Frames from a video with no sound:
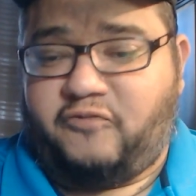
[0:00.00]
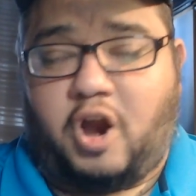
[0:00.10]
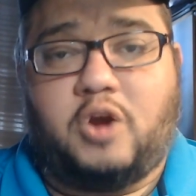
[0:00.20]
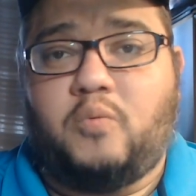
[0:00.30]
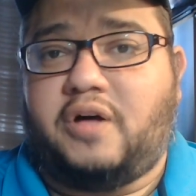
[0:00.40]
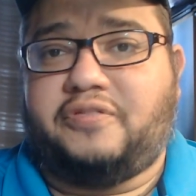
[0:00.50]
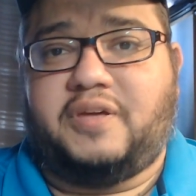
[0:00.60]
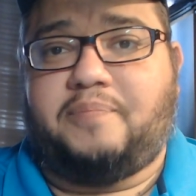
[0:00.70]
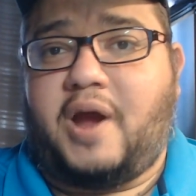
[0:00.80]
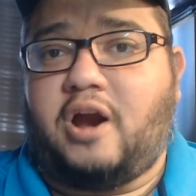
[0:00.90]
very
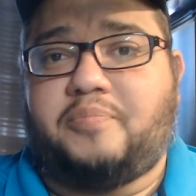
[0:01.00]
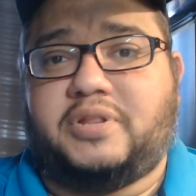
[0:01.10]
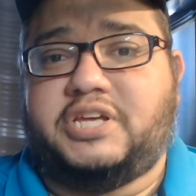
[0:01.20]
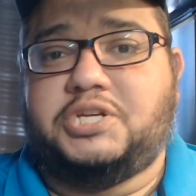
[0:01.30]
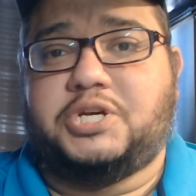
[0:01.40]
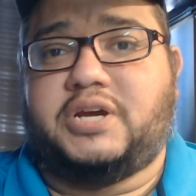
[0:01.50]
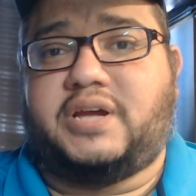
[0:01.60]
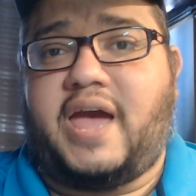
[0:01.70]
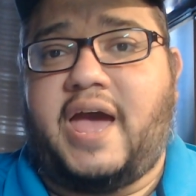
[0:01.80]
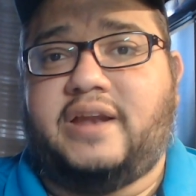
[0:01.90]
wealthy
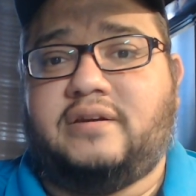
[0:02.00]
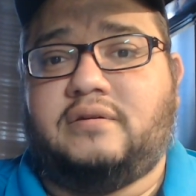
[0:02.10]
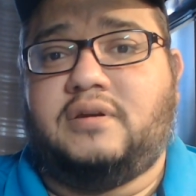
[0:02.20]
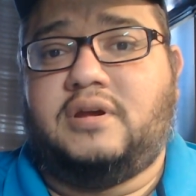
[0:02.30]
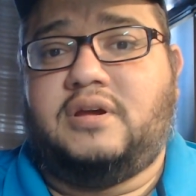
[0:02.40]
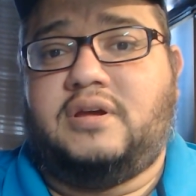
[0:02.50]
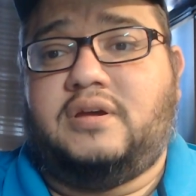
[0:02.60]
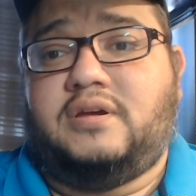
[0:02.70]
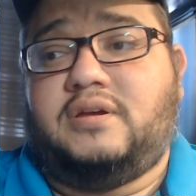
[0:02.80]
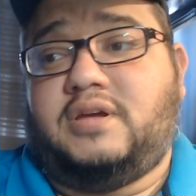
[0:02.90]
paraplegic and
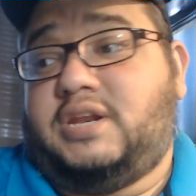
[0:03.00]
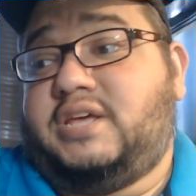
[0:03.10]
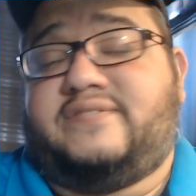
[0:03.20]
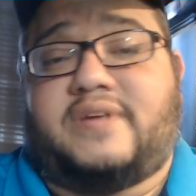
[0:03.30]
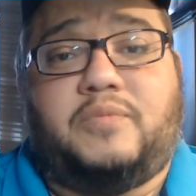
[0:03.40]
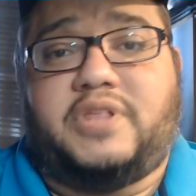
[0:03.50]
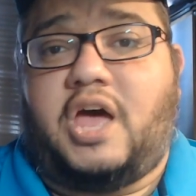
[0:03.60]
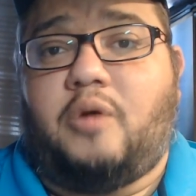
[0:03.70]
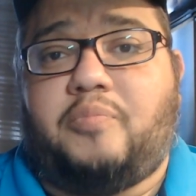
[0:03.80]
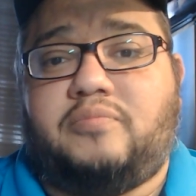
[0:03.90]
he needs someone
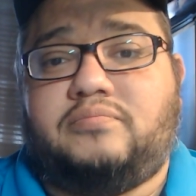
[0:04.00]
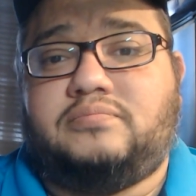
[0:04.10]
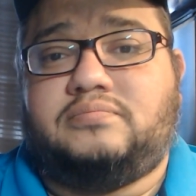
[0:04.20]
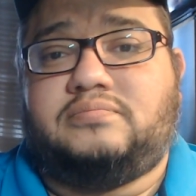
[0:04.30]
to help him.